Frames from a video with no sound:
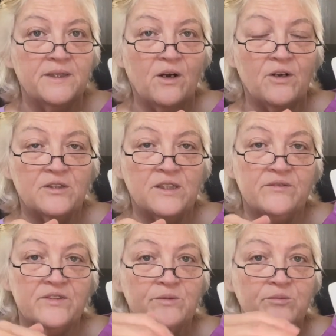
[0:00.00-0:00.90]
All your love
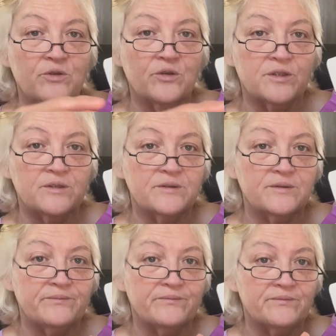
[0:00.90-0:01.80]
and support
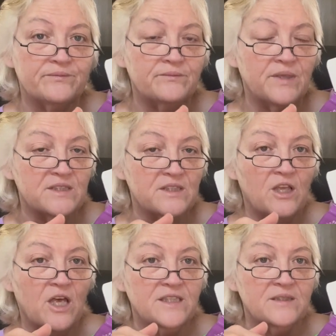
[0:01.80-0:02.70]
means
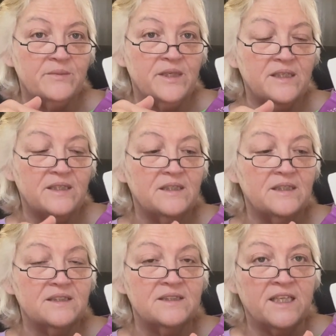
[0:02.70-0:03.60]
a lot to me.
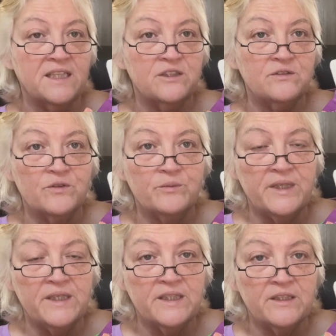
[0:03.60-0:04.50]
Thank you for
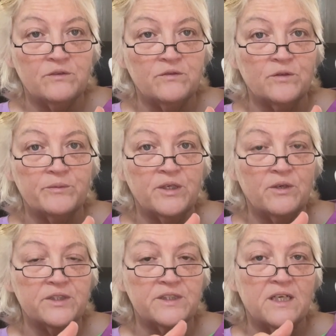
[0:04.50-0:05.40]
being here for me all
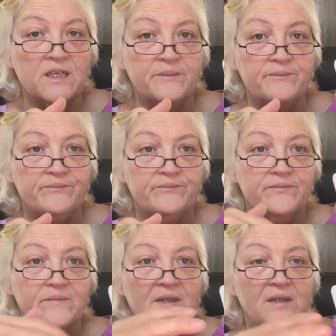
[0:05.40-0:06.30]
the time.
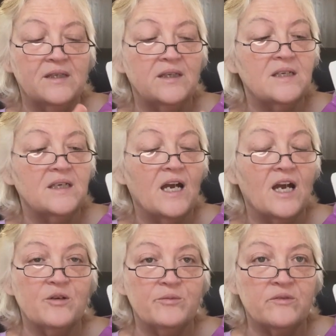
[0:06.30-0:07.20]
I
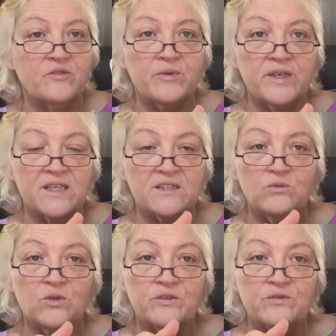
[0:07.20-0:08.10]
hope everybody has a
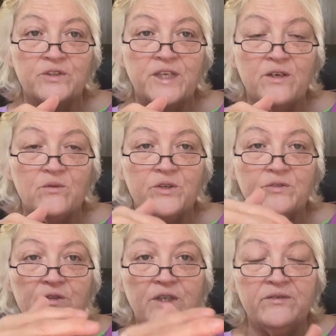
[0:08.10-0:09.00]
wonderful day, a
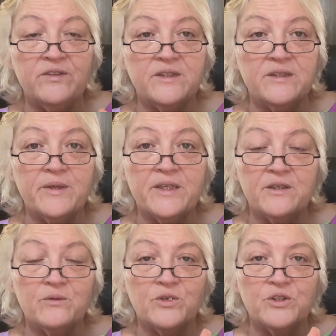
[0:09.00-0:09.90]
wonderful evening, depending
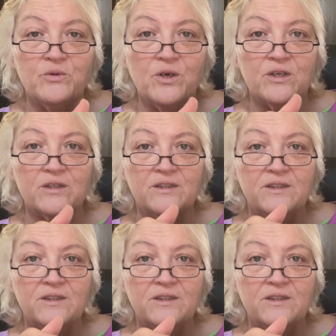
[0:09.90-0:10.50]
on who you are.